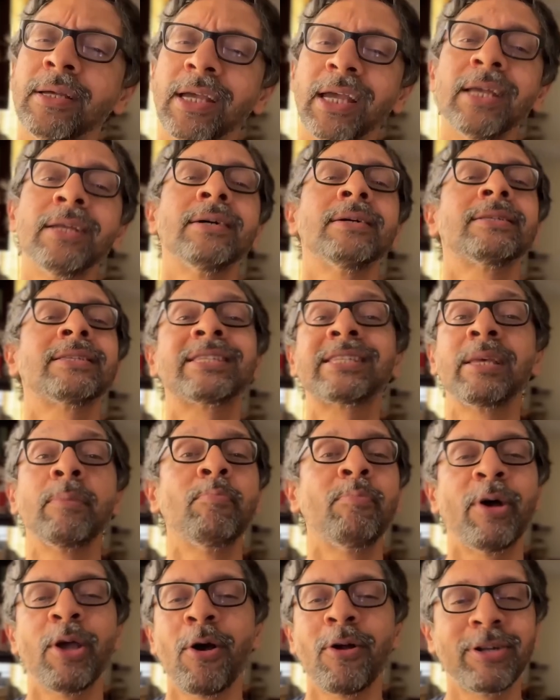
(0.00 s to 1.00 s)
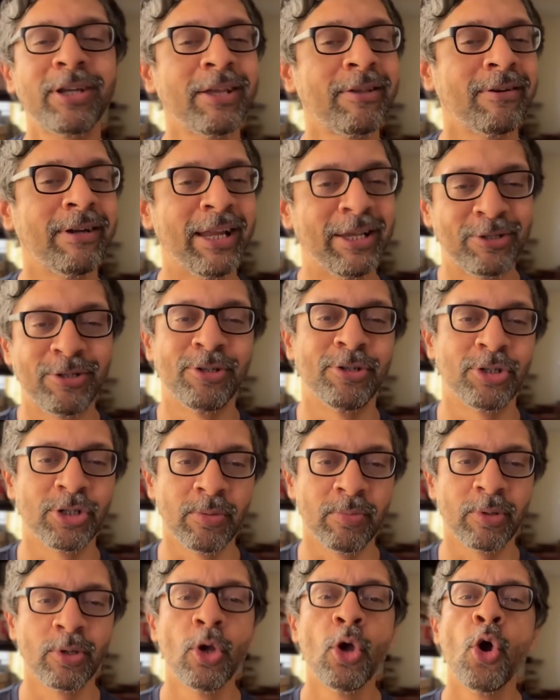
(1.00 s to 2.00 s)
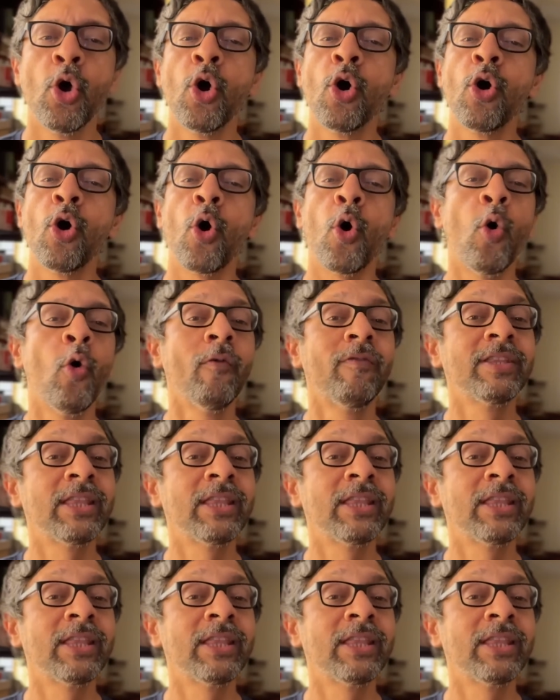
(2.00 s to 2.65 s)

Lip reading: in a symbiotic relationship. Over